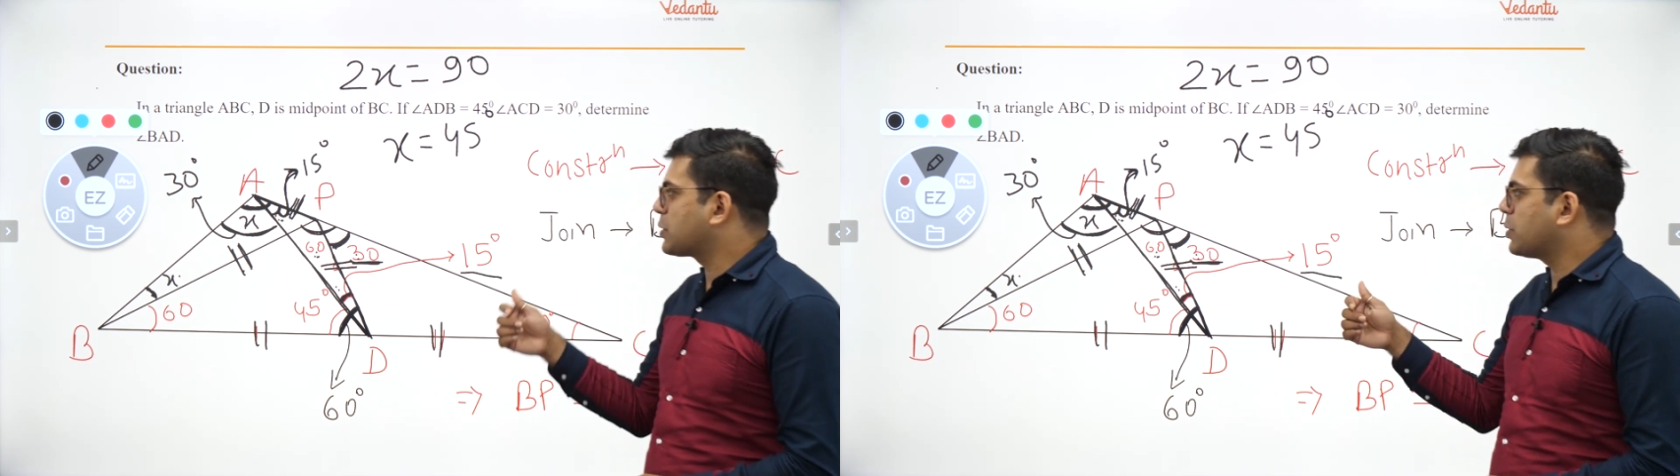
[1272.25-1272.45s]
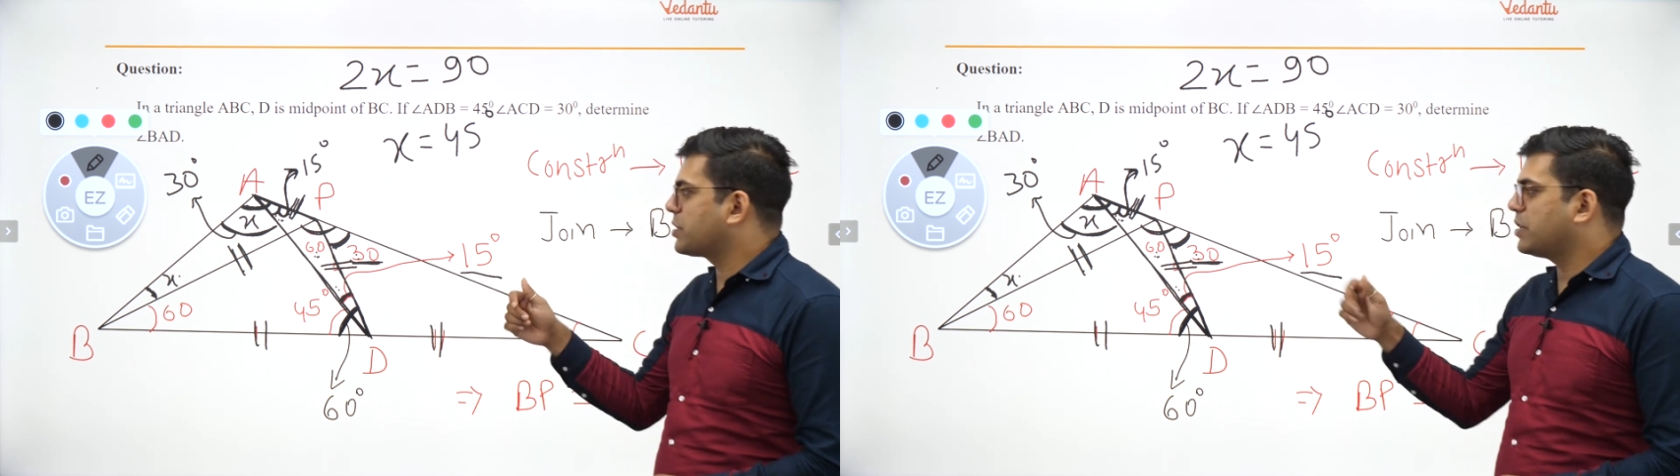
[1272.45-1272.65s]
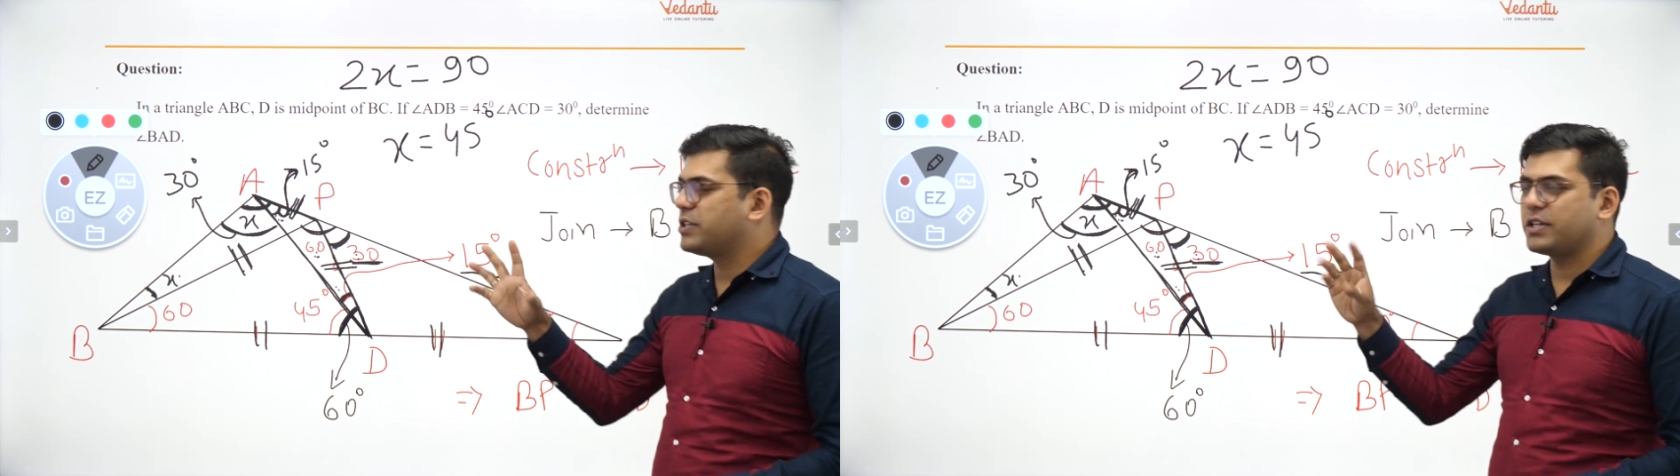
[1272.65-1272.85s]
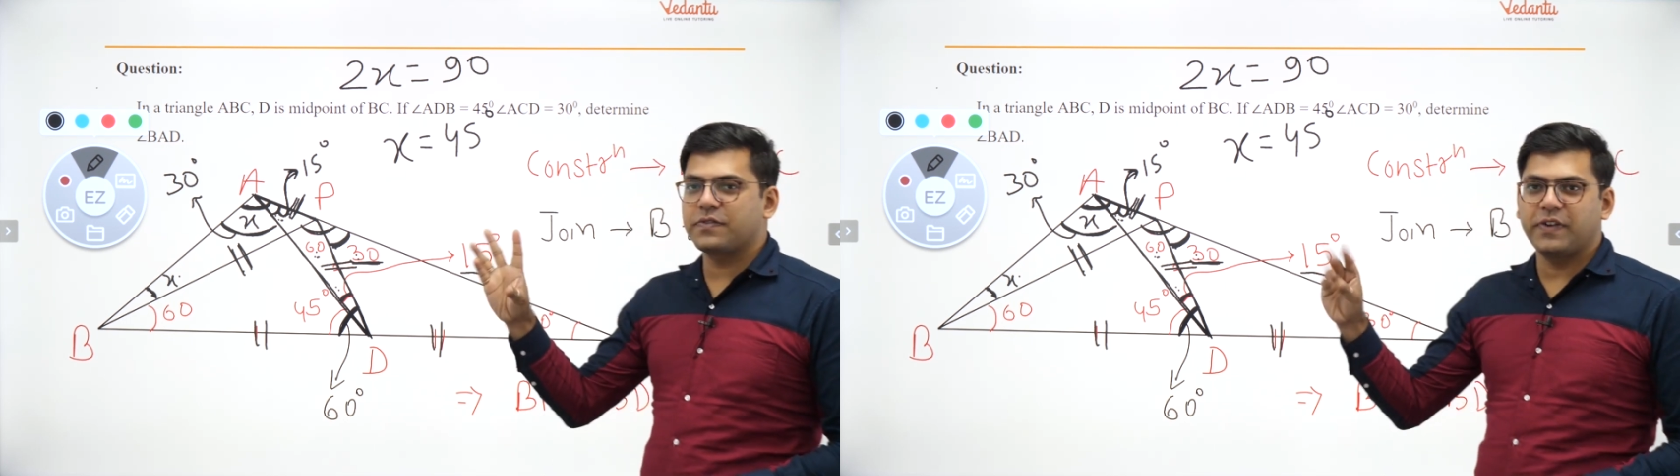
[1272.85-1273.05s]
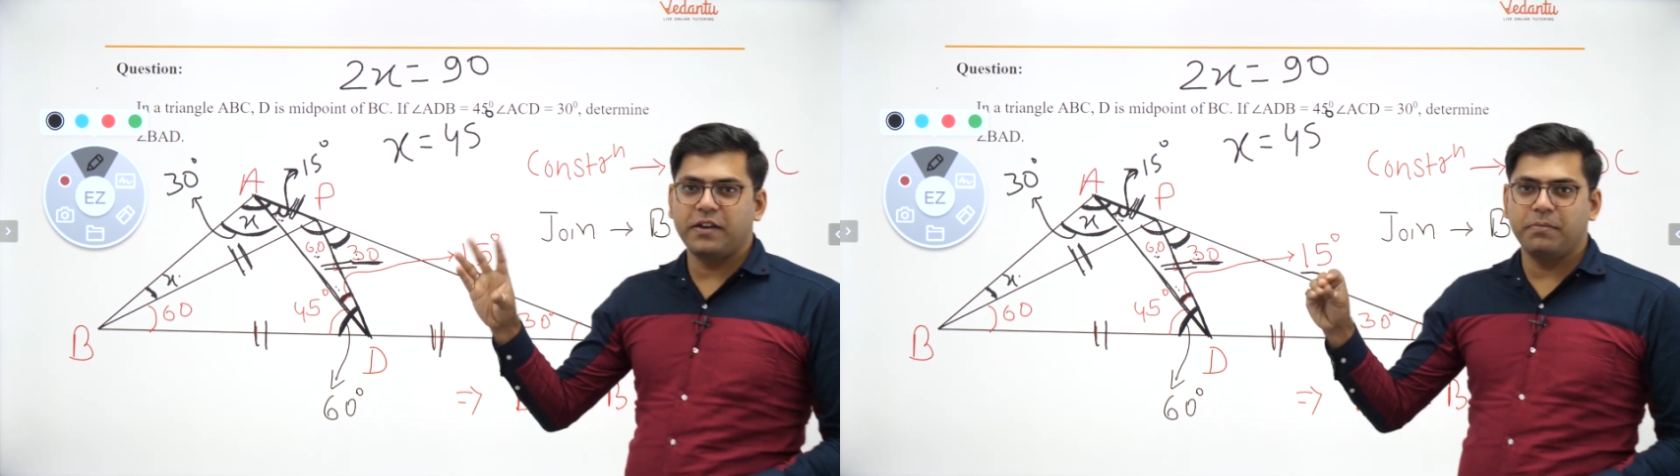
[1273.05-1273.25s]
this question in
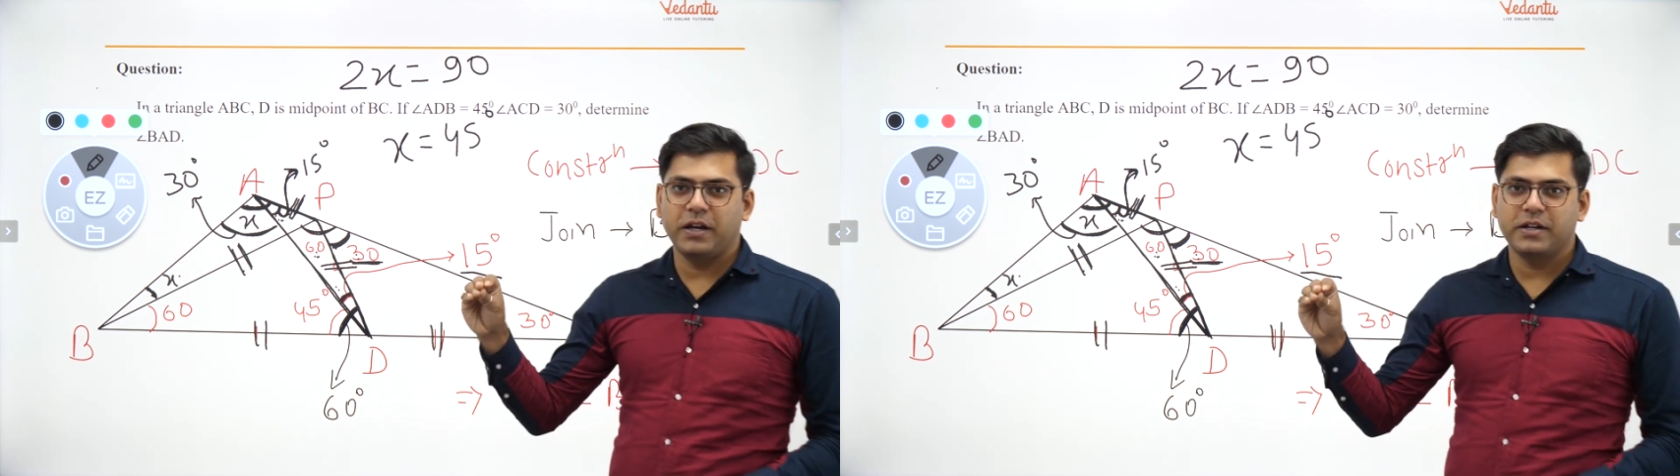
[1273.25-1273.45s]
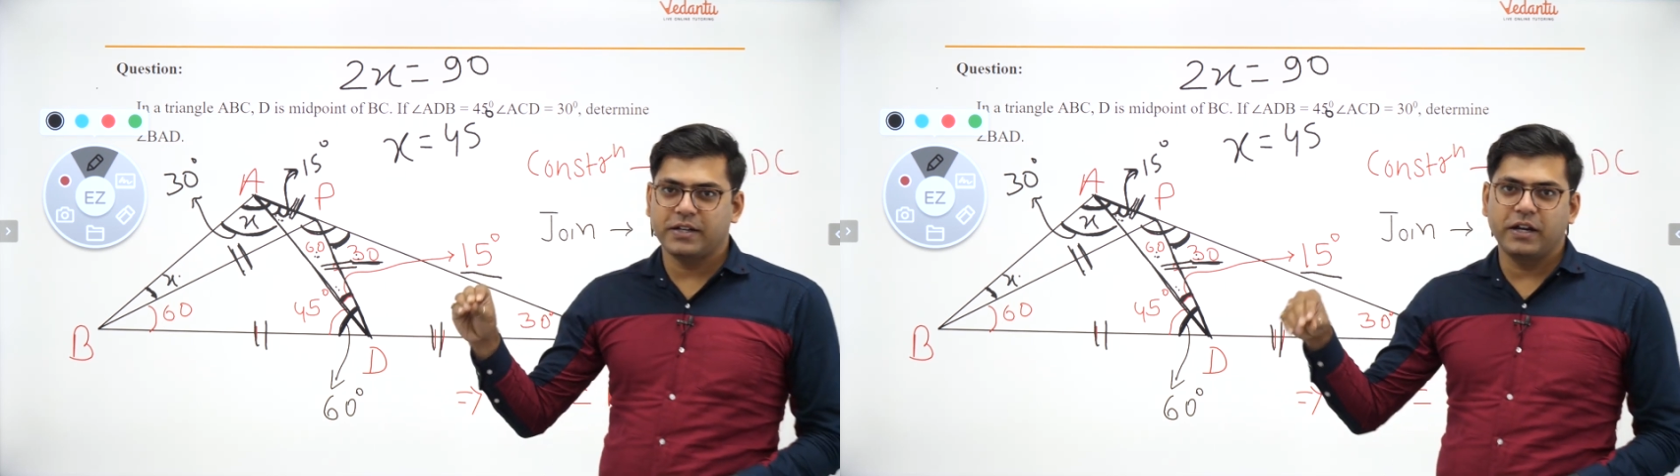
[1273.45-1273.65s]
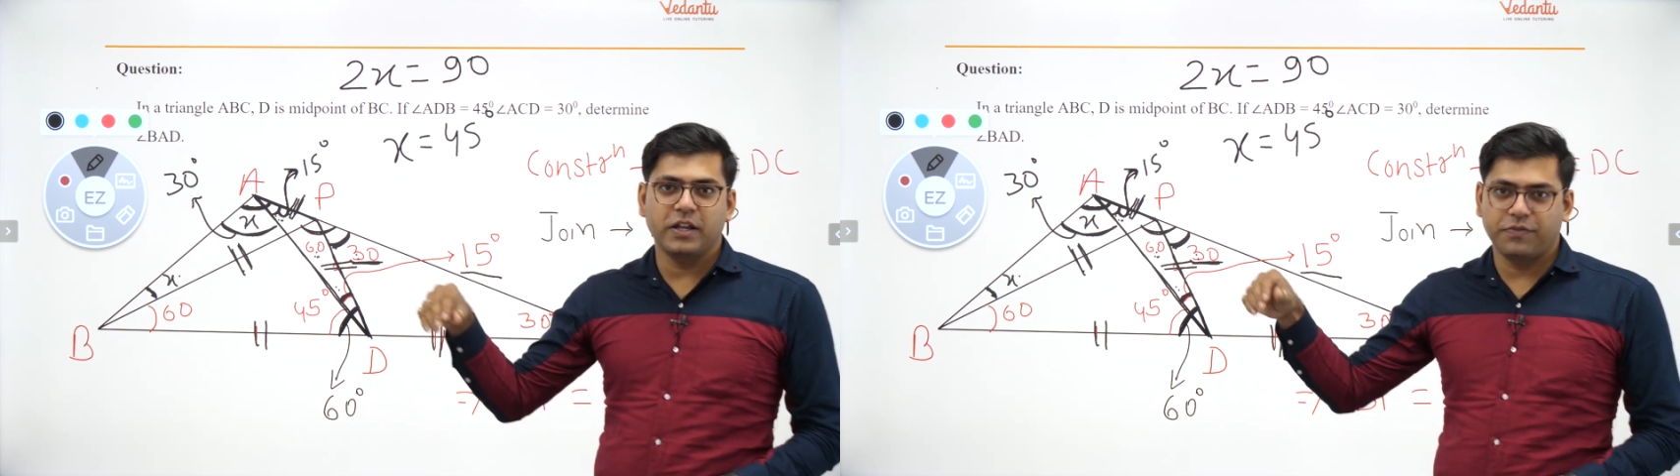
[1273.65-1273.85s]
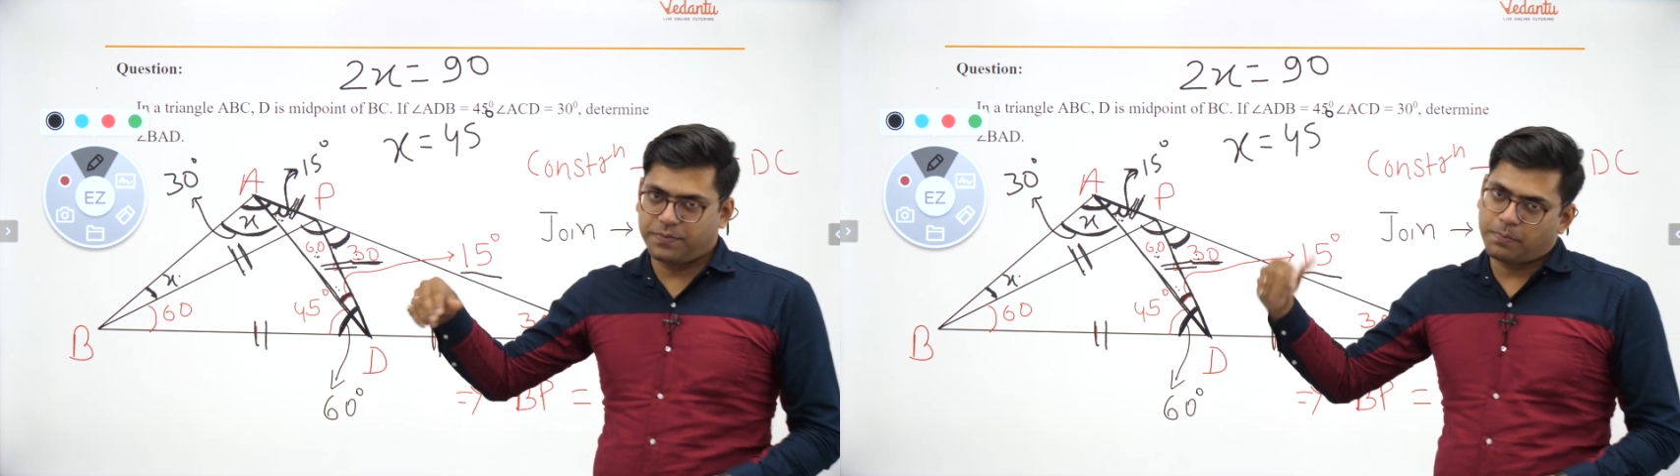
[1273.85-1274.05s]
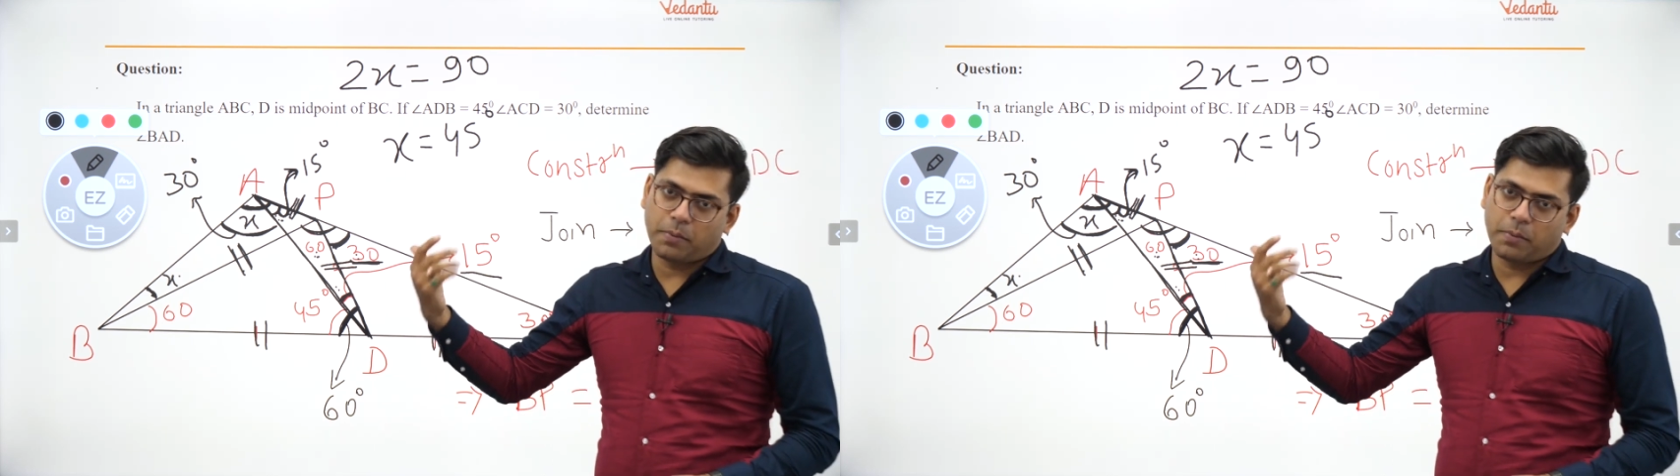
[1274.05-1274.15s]
just 5 minutes and if